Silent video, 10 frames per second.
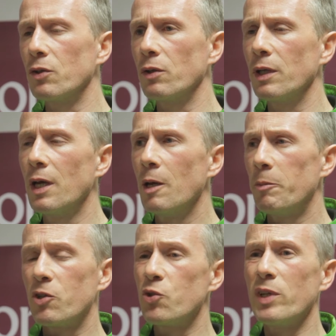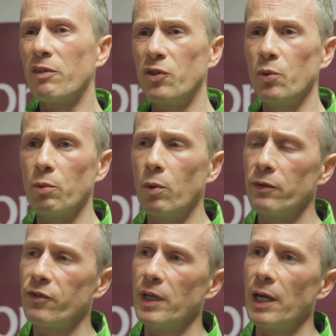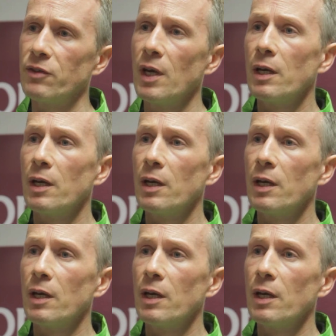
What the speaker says: done because you only have to do it once, and